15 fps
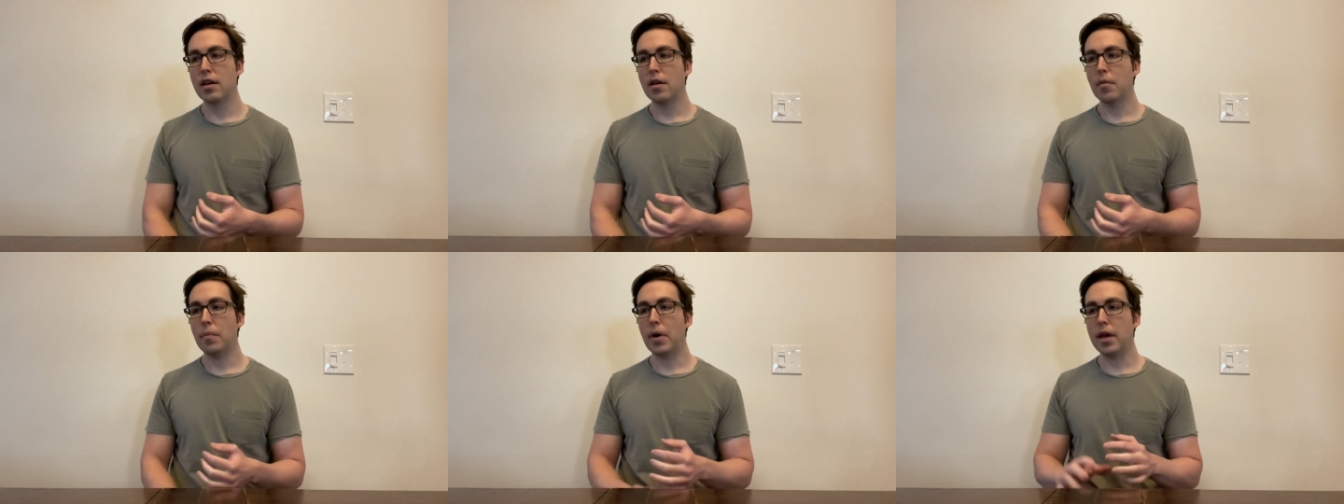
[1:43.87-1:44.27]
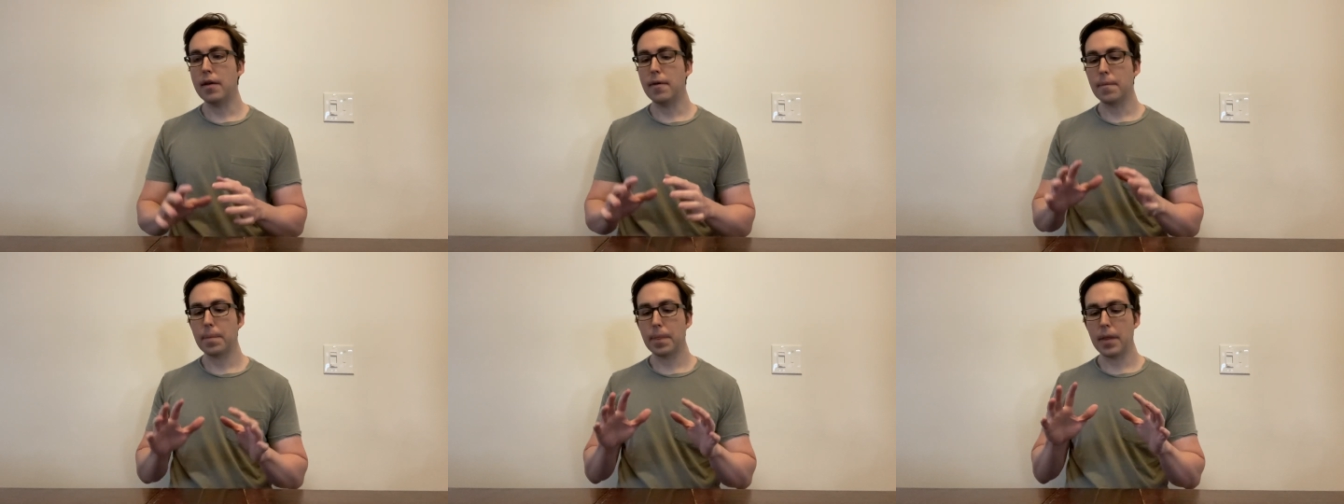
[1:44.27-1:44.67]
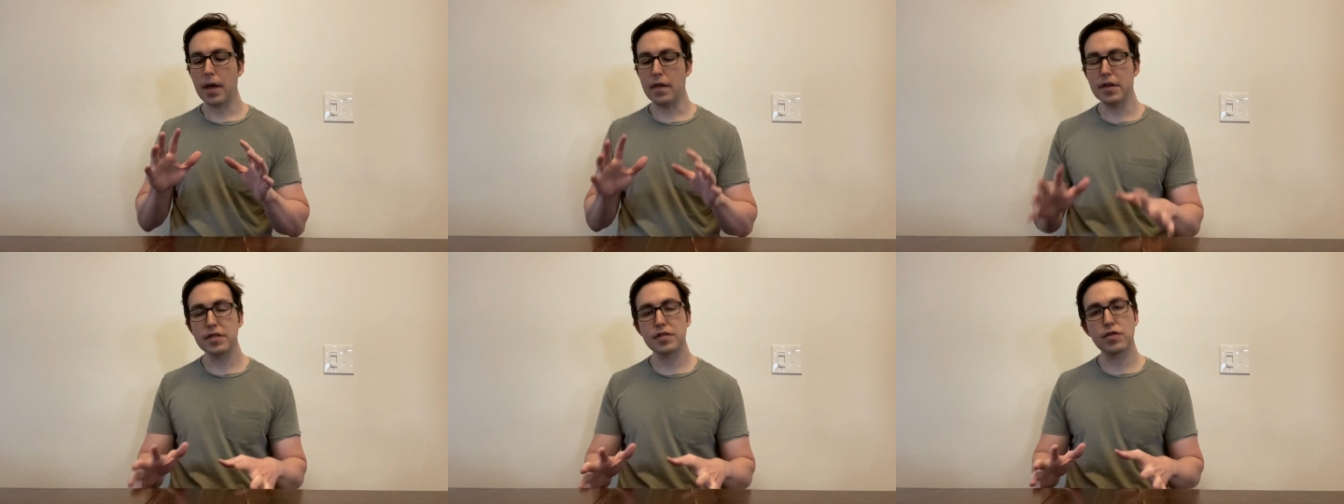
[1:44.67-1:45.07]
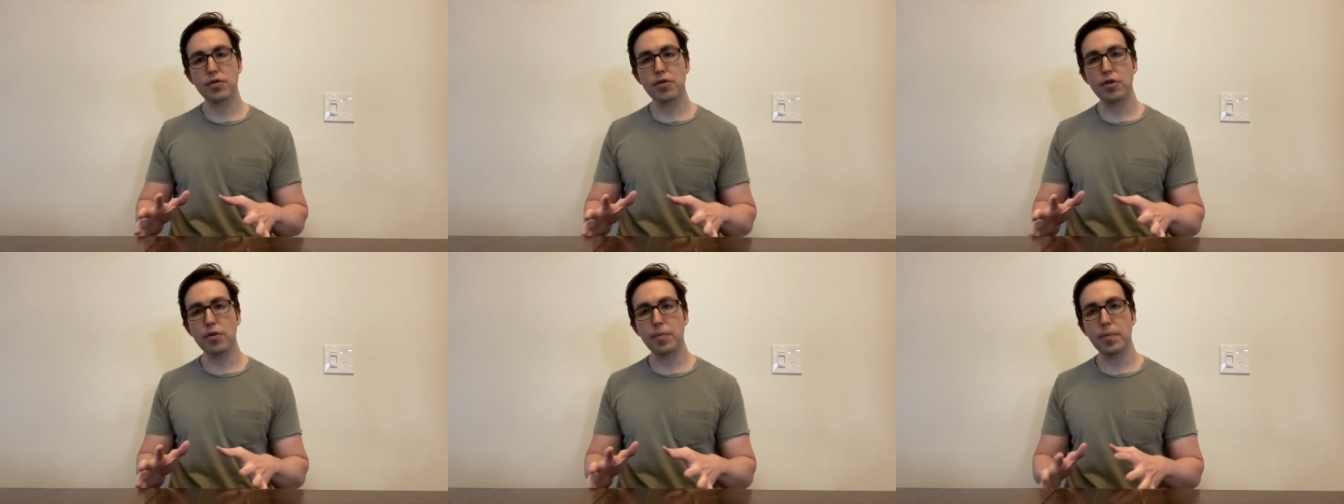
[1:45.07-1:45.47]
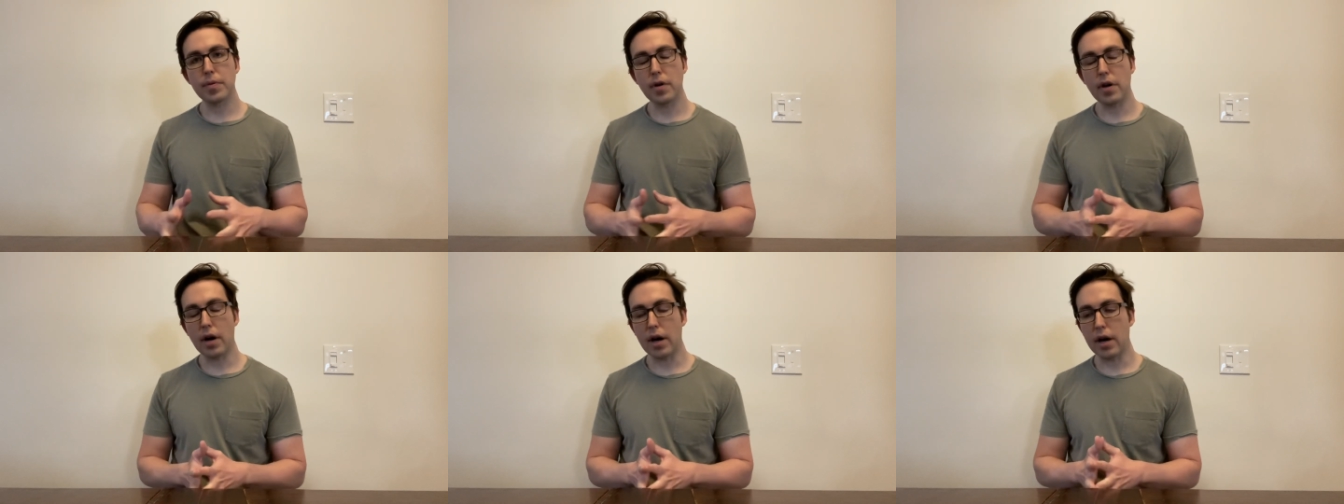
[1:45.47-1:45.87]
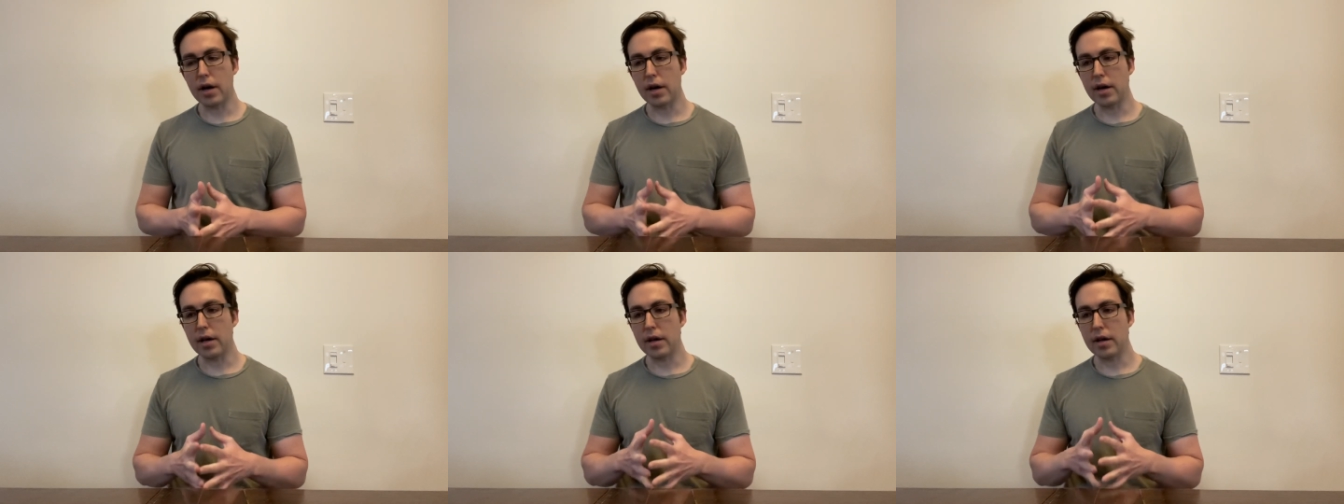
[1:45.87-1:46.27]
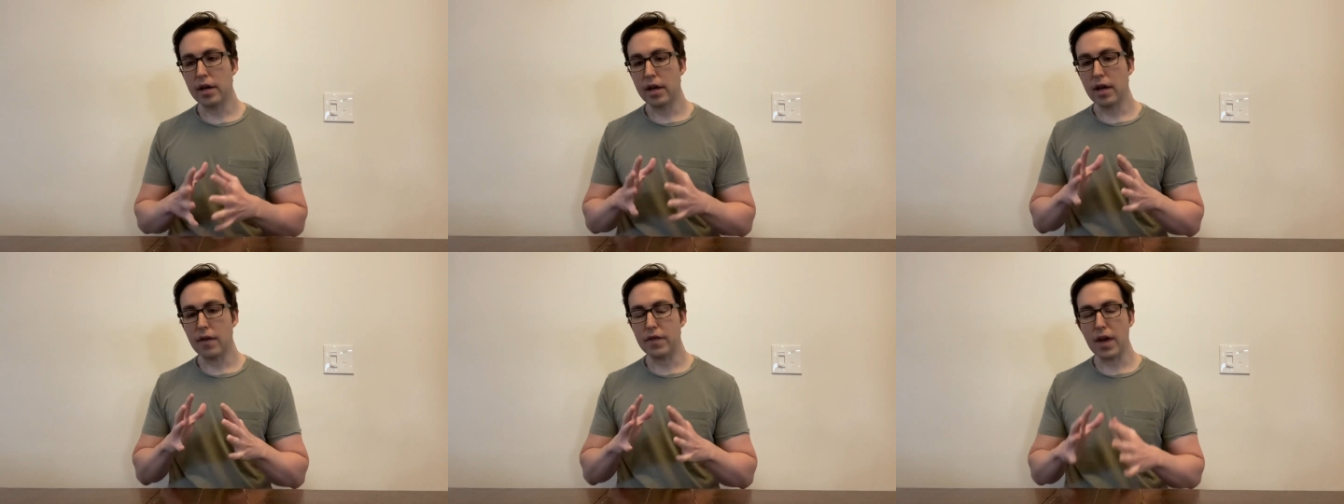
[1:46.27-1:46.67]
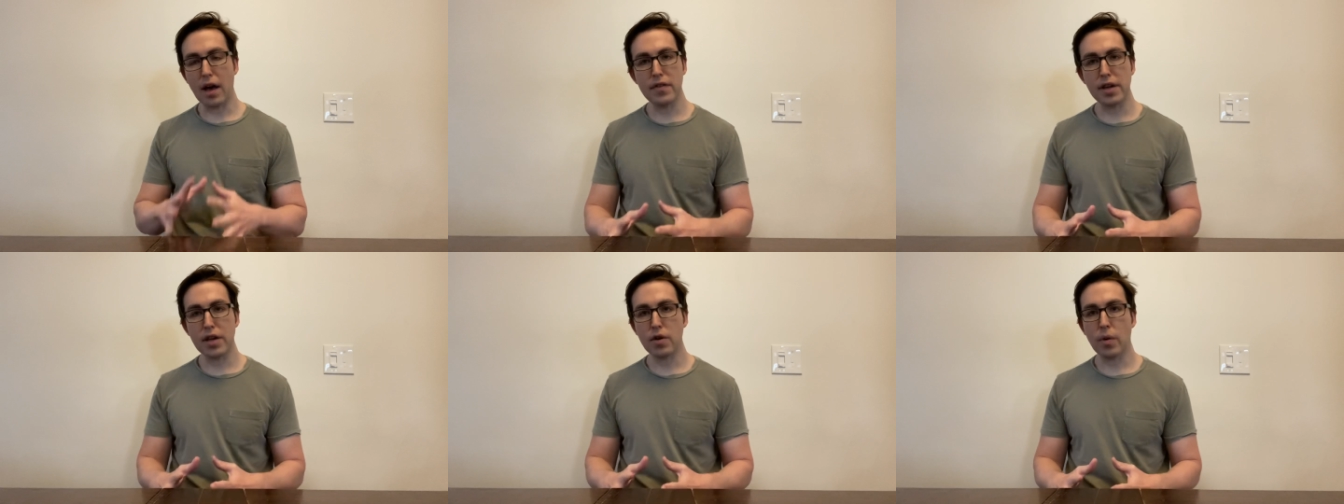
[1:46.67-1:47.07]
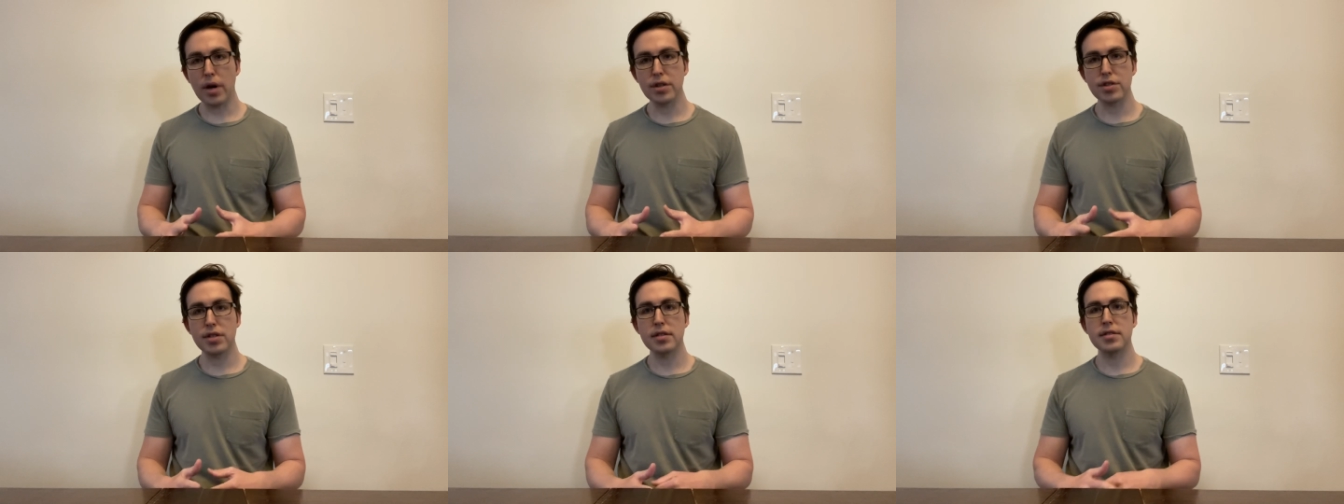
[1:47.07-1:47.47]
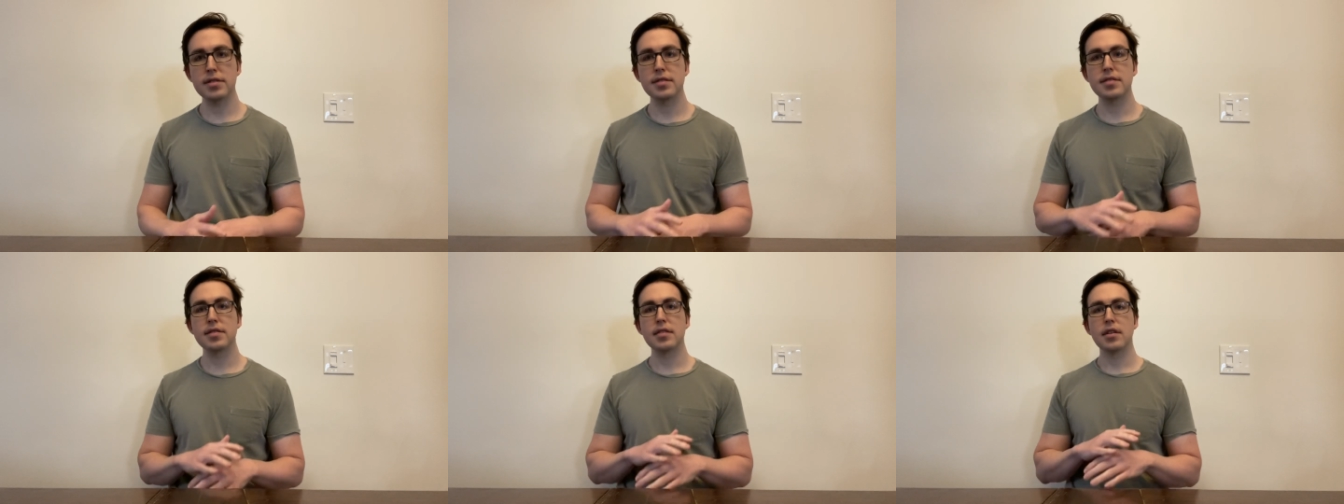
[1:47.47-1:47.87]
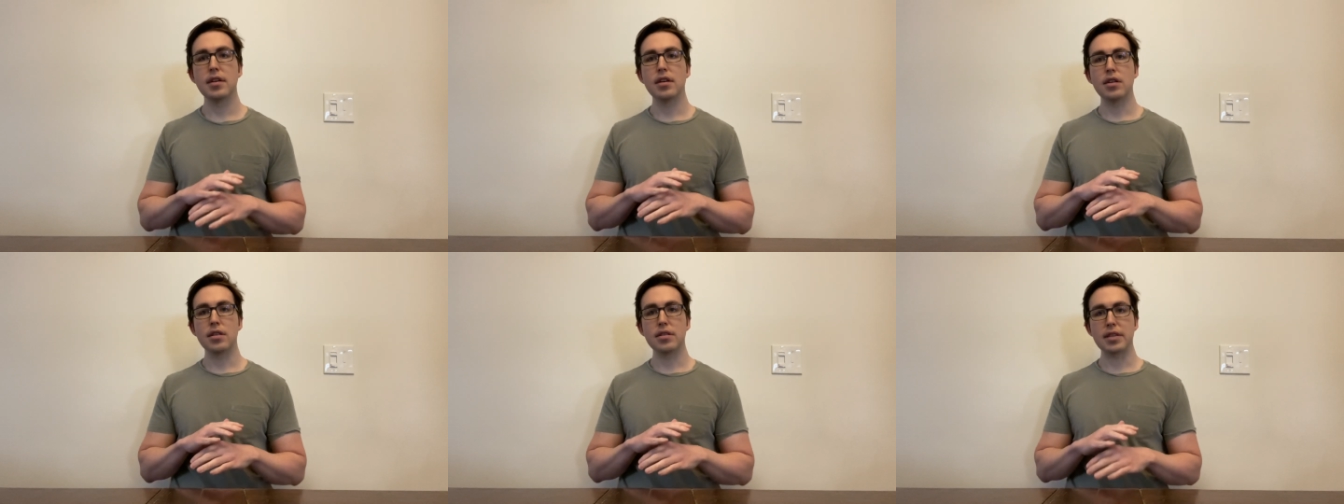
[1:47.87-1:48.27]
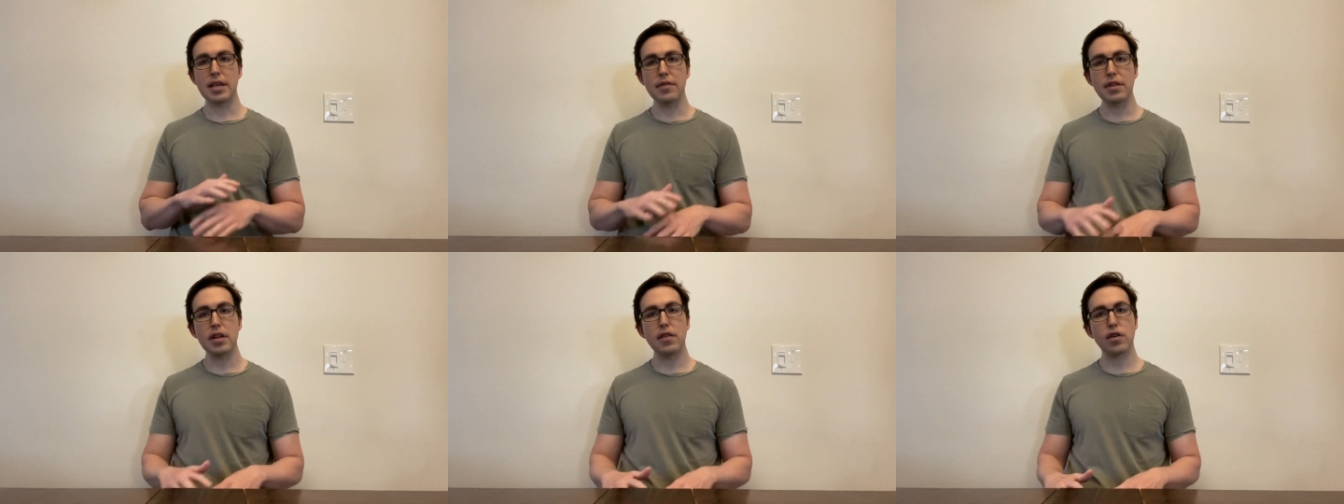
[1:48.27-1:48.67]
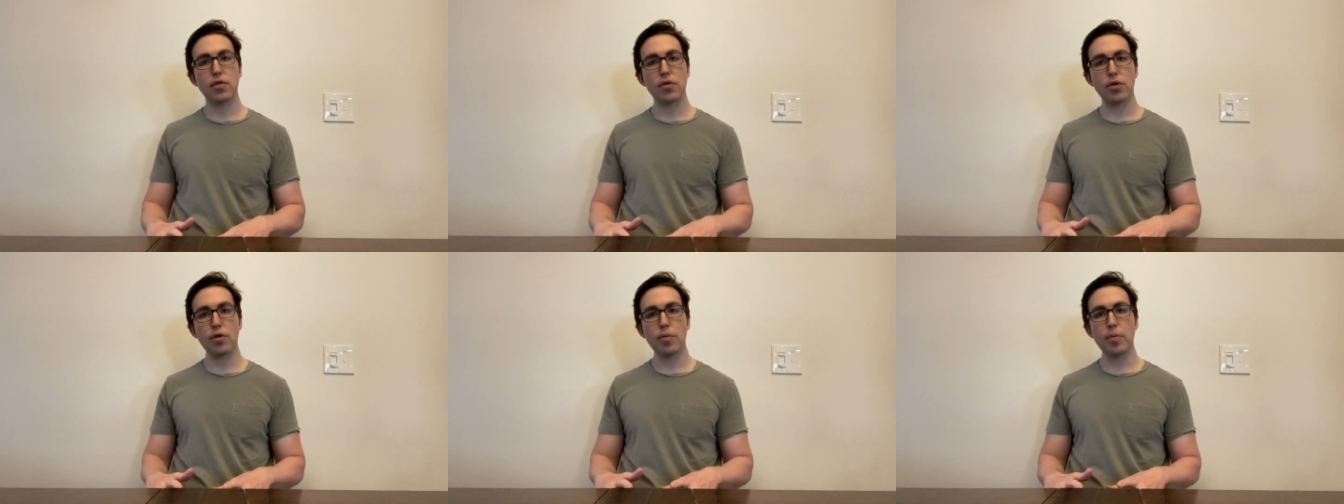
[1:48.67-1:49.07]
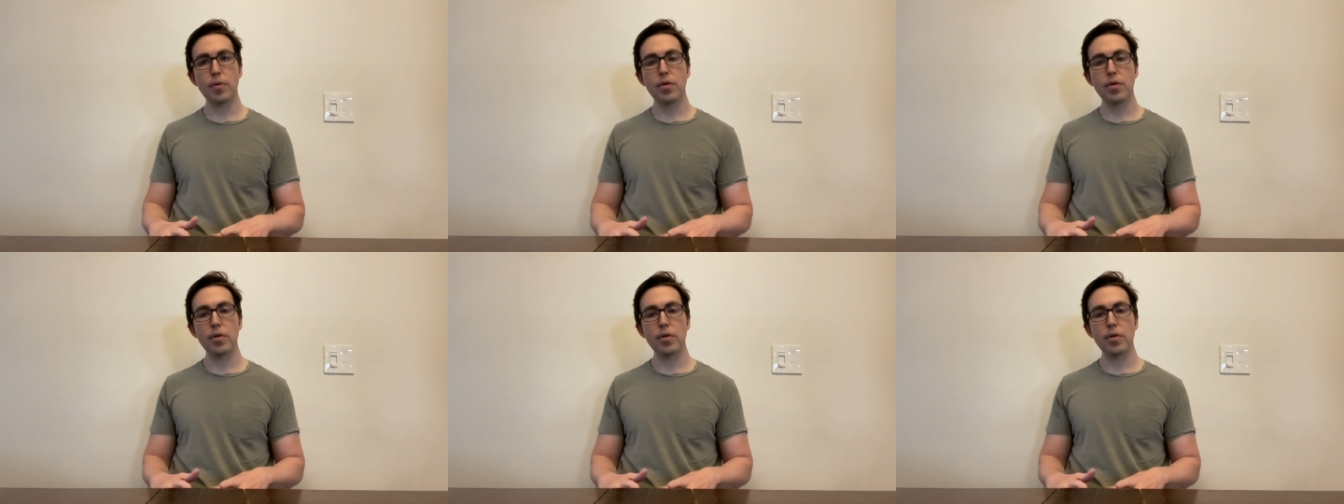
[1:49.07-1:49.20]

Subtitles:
But in this group, if you have any questions, leave it in the group,